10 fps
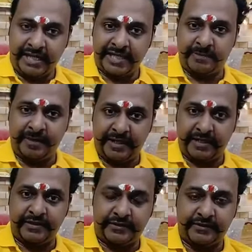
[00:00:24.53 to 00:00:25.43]

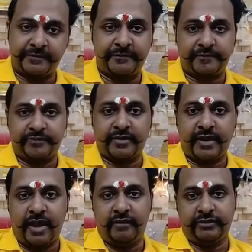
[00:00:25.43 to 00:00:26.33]
experience
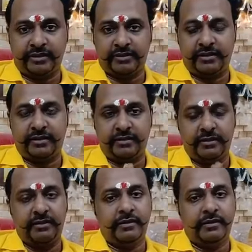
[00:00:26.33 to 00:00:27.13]
after the